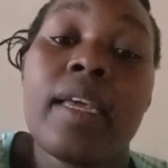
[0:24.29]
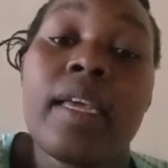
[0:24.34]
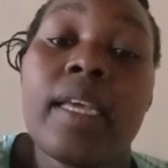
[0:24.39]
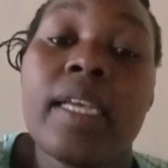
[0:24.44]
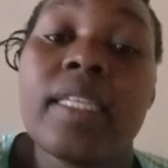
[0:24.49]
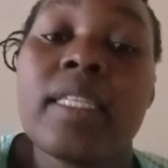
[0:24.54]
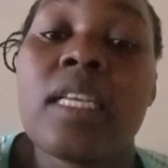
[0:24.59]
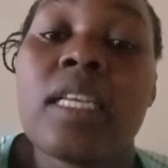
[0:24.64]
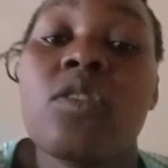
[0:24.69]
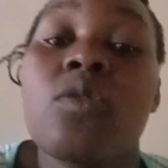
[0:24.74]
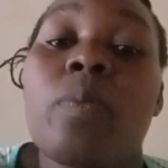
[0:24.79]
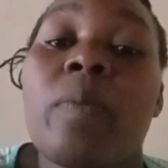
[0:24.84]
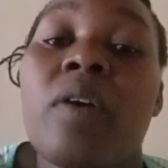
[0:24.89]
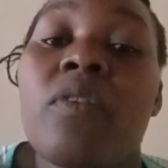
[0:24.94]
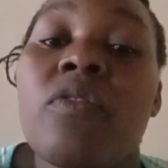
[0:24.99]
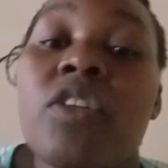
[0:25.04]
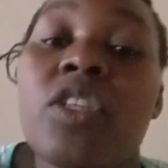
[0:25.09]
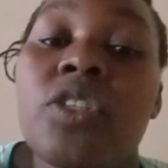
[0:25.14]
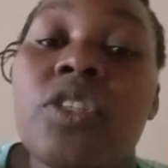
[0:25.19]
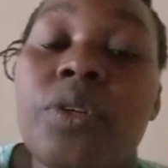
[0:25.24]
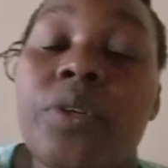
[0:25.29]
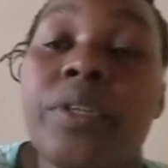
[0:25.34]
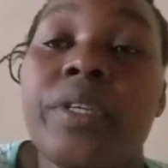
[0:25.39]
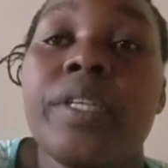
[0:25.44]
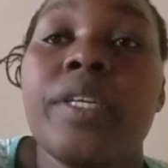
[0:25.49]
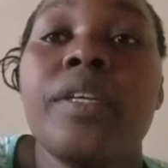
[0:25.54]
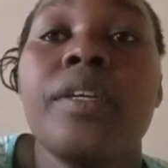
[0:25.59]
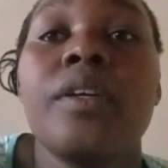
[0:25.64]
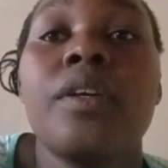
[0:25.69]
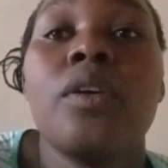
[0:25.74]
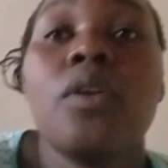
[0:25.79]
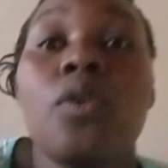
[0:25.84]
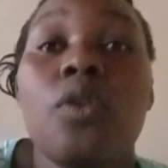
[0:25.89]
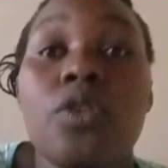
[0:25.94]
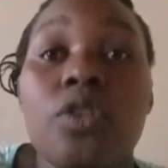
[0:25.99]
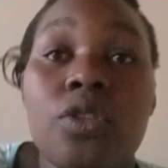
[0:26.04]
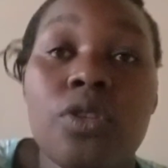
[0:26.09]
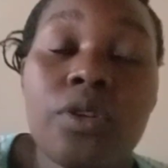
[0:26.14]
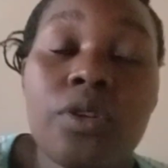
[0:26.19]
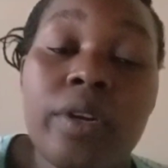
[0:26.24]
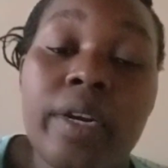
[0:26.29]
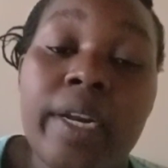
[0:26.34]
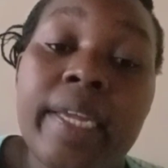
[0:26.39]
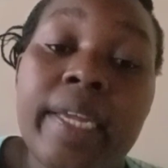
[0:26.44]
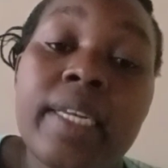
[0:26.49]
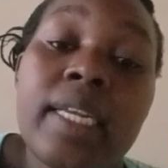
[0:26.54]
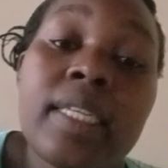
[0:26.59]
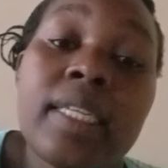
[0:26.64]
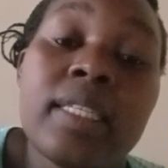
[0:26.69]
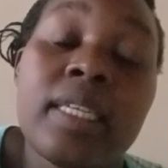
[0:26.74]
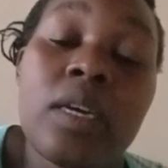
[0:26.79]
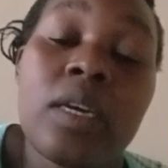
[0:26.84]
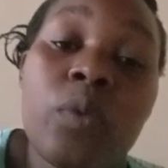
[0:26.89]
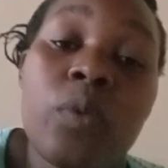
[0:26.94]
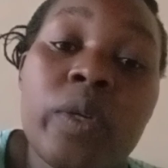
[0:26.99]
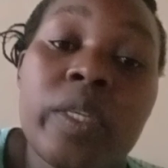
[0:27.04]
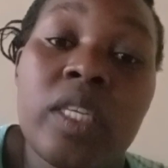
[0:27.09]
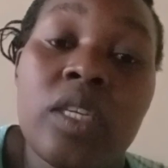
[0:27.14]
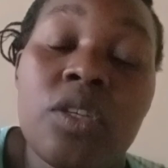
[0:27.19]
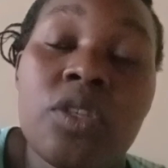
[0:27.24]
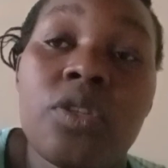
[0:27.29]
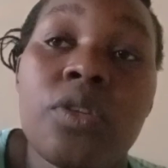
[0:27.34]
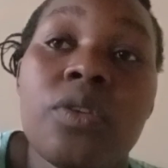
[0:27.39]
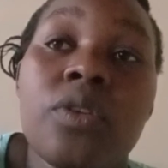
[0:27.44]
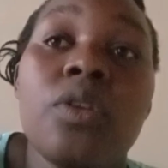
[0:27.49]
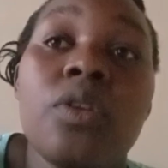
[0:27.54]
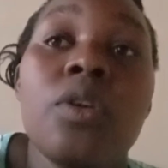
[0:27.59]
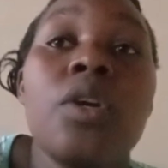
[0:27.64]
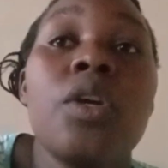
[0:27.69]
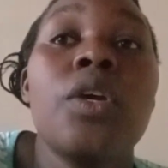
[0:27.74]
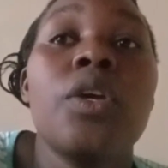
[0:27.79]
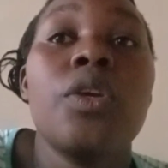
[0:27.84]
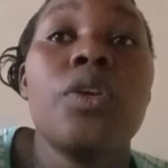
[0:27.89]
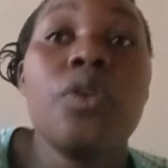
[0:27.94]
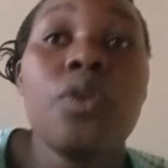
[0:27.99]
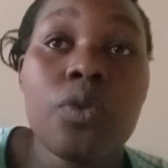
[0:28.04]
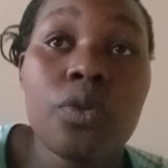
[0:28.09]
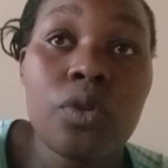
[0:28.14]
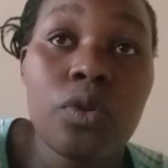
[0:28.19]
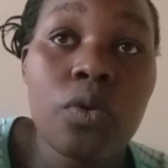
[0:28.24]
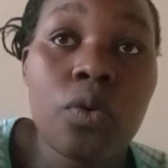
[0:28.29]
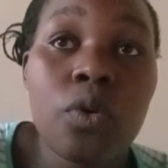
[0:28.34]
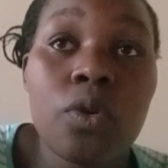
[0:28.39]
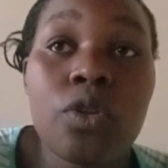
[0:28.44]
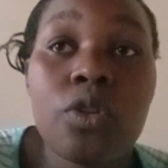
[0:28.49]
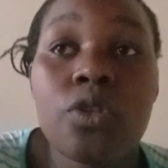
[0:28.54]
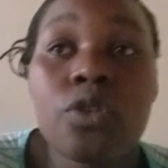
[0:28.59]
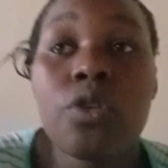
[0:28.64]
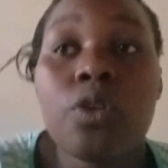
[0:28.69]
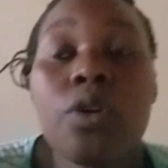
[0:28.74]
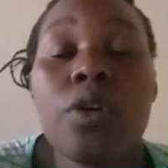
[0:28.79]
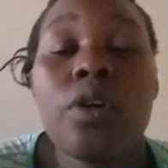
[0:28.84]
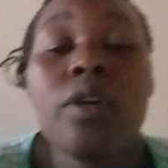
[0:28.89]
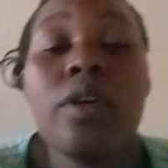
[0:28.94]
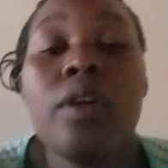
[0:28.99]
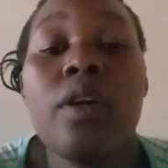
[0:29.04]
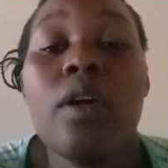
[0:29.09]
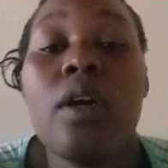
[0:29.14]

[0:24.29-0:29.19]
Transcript: is a supervisory control in data acquisition used to control,